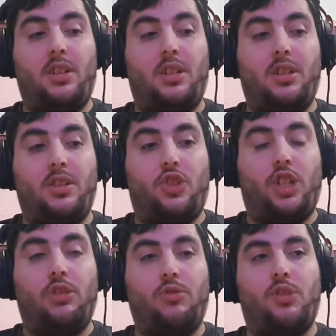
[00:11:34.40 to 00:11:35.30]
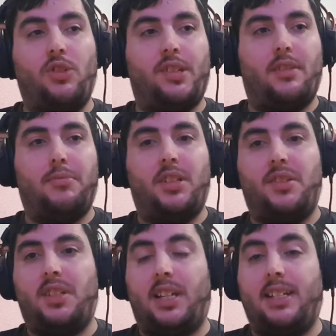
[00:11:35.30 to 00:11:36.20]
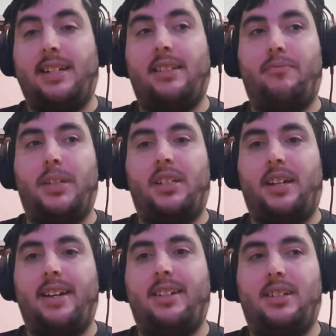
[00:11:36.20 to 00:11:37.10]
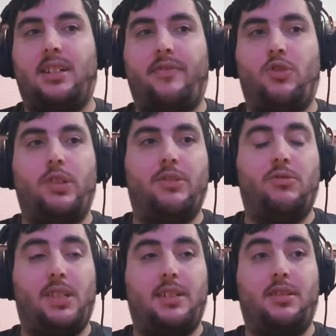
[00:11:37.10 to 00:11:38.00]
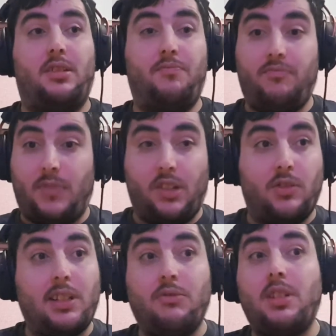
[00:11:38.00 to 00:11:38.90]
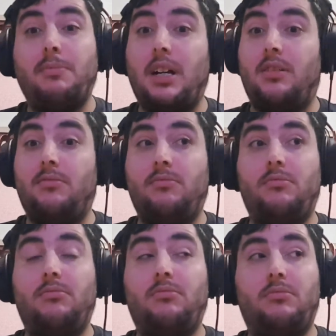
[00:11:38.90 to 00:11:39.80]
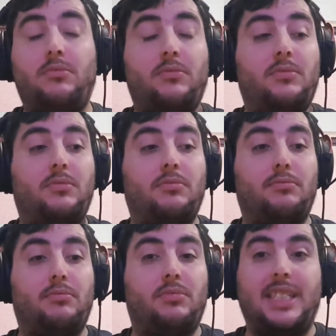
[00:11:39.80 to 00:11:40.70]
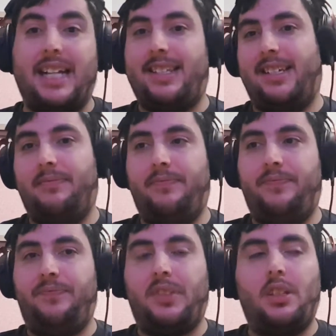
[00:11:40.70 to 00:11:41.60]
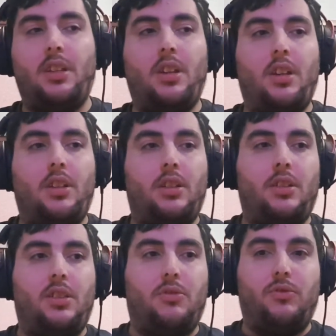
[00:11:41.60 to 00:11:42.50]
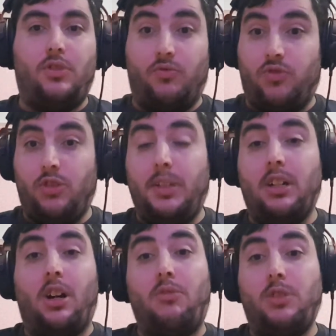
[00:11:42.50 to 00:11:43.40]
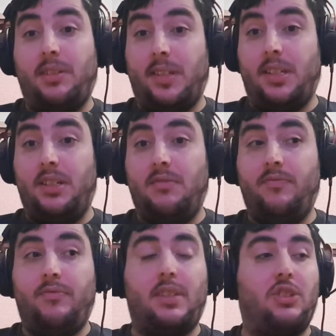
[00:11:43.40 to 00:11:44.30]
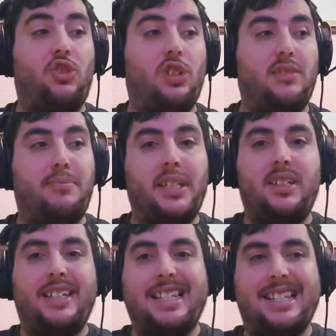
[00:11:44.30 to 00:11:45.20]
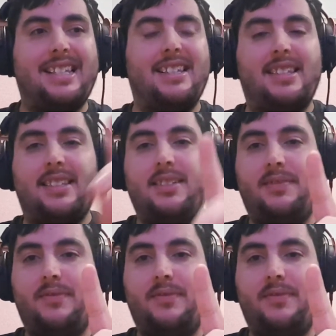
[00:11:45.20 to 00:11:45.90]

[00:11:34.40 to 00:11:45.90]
is she used her semblance to get out of being handcuffed or held down. I thought that was smart. That's it. The Ruby I want to see that should have been consistent